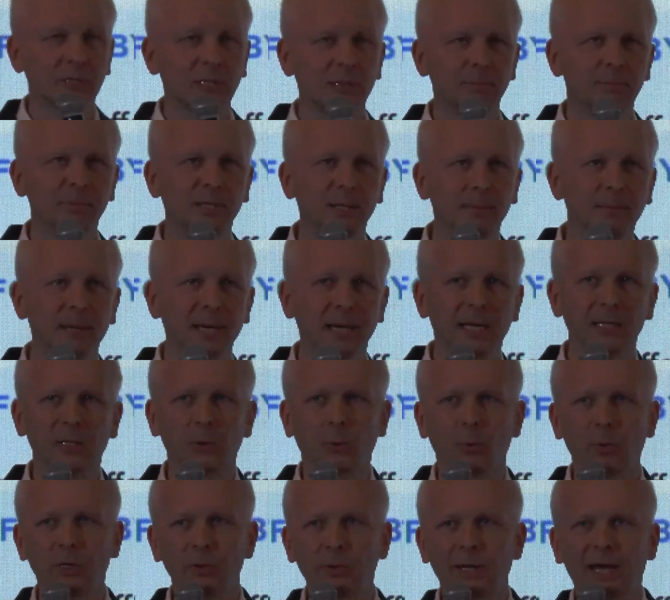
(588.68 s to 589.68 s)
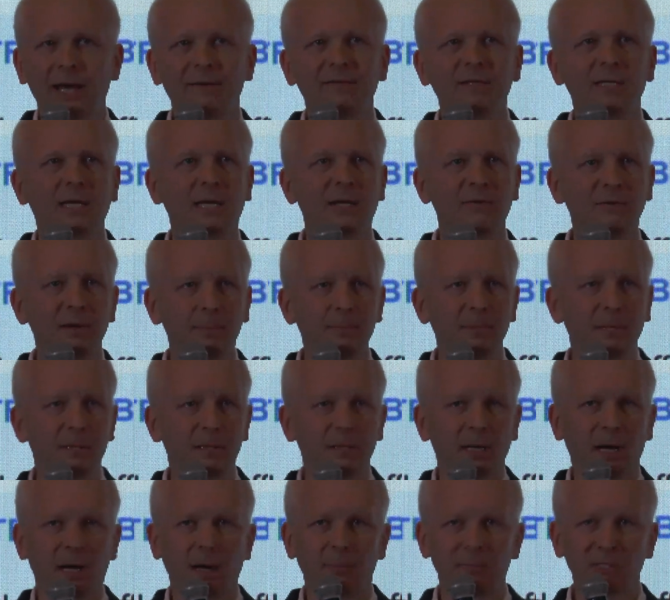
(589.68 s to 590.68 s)
implement when you have an equipment.
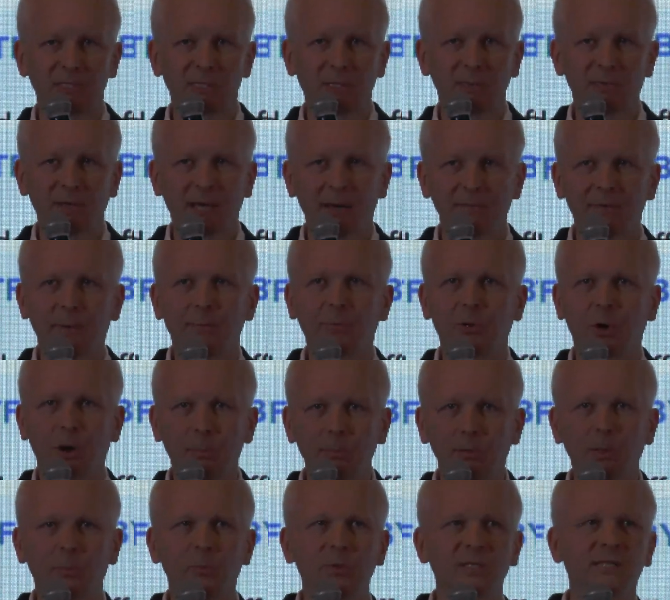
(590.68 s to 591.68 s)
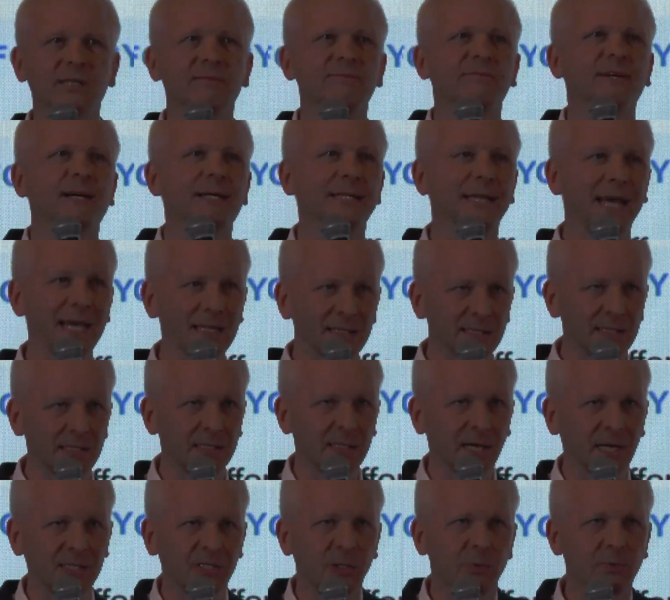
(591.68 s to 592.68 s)
Obviously, we have a problem with the
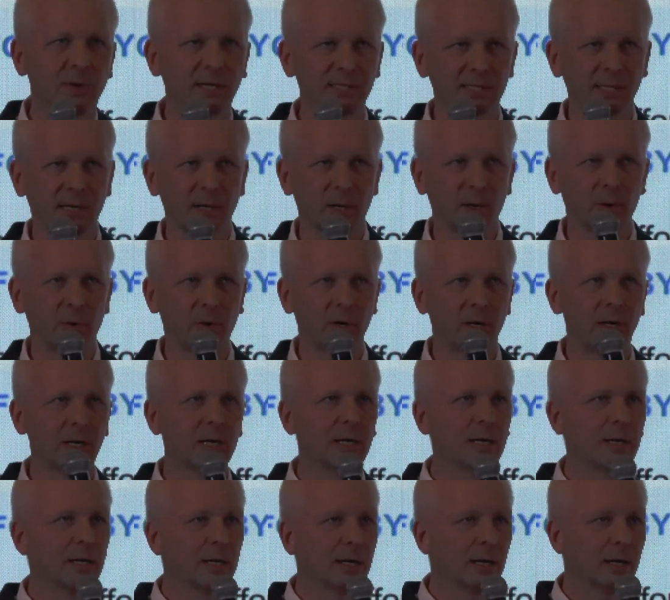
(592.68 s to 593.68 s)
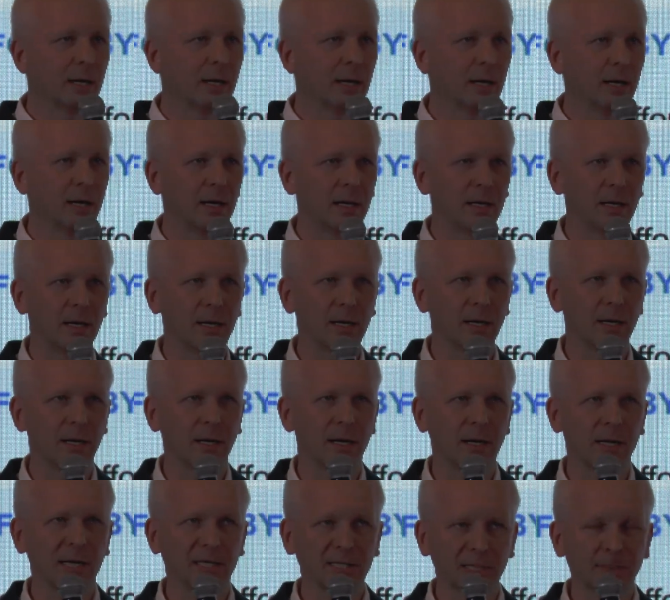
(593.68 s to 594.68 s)
financing. Otherwise, our
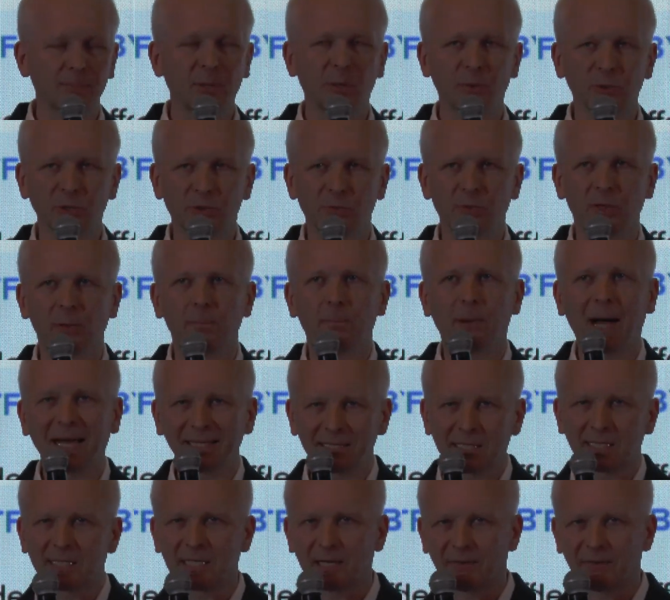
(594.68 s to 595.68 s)
entrepreneurs will buy this